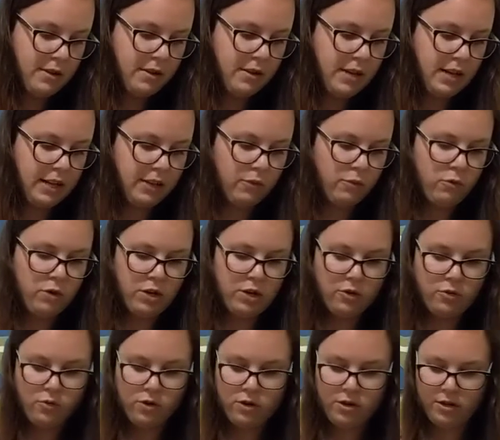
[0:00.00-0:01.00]
that's 1
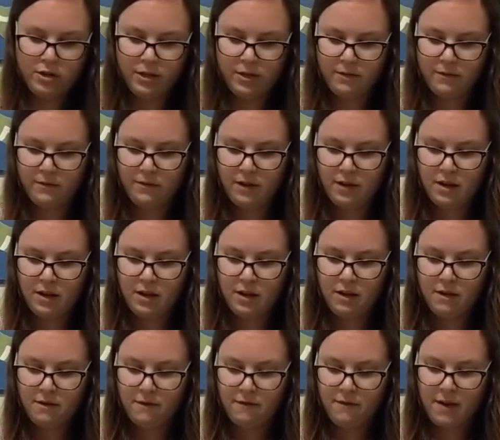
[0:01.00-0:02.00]
quart,
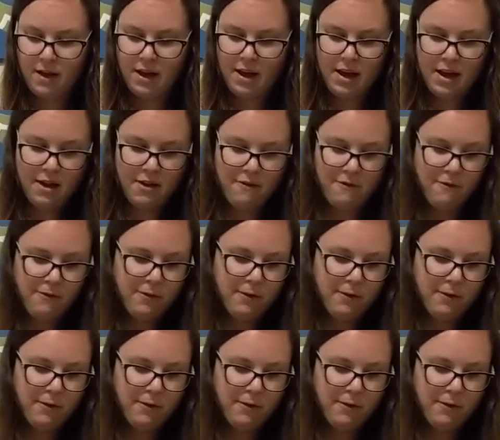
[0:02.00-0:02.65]
5,